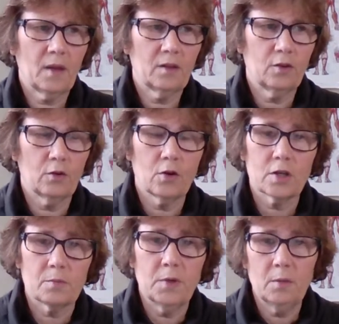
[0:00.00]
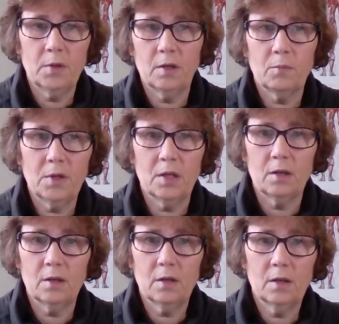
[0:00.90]
so, of course, me being
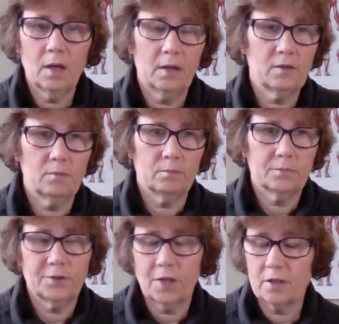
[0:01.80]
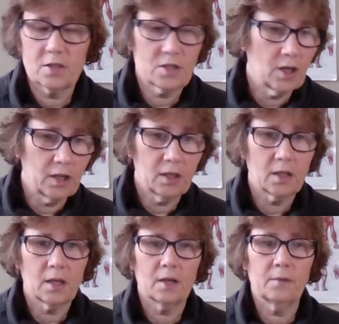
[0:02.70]
me, I started
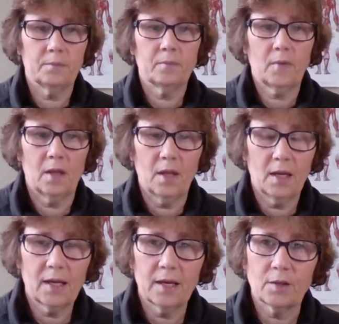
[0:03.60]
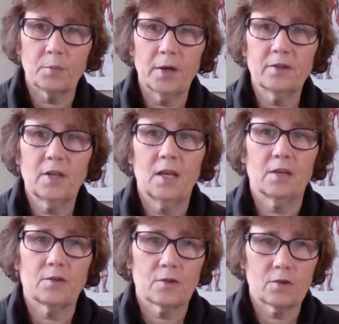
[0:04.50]
studying it. And then I got the breast
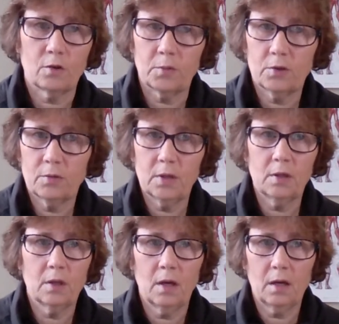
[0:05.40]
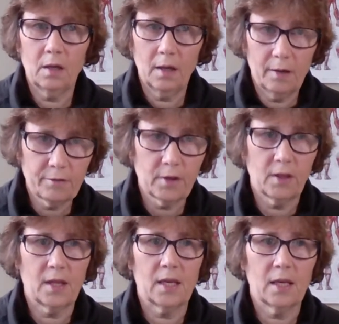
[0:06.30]
cancer. So between
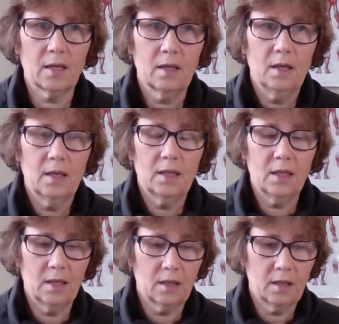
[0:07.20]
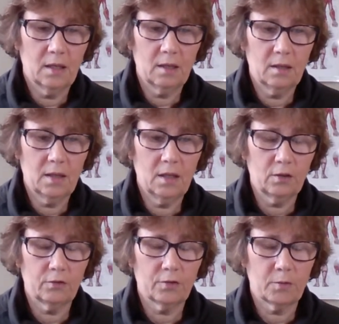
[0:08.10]
everything, getting
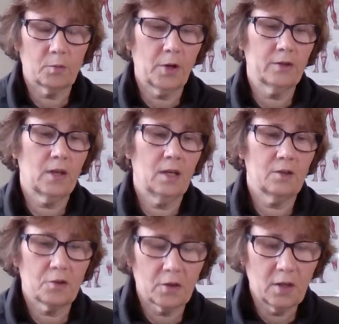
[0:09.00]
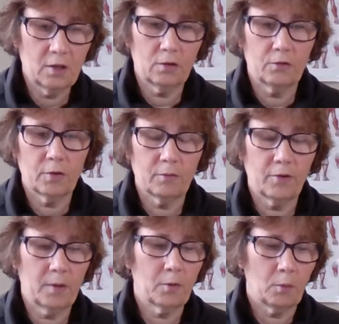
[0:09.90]
healed from the breast cancer and healed from
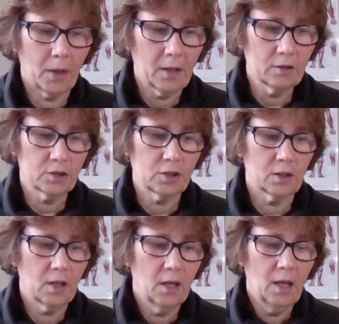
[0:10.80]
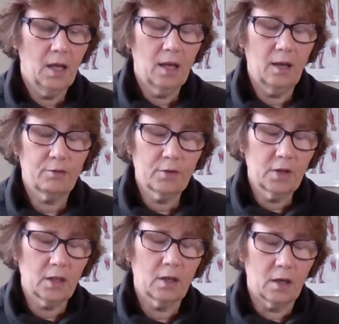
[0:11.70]
fibromyalgia, I've
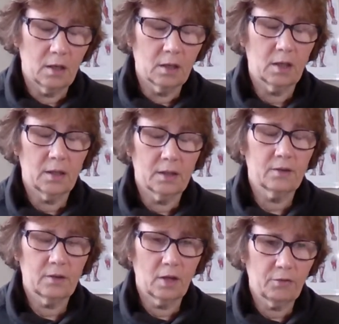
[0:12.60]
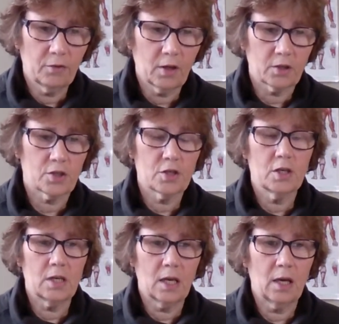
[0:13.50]
really gone on this lifelong journey to